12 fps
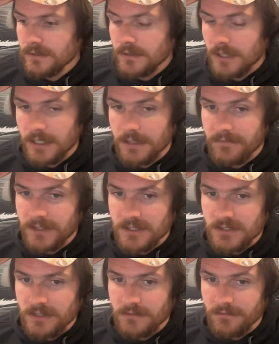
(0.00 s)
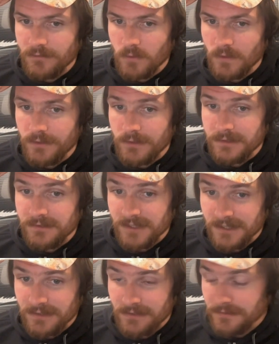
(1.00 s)
I finished in
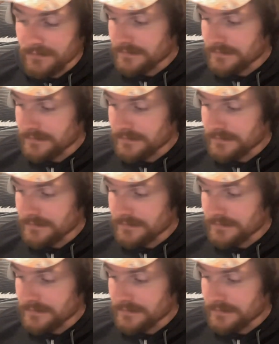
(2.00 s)
4:36.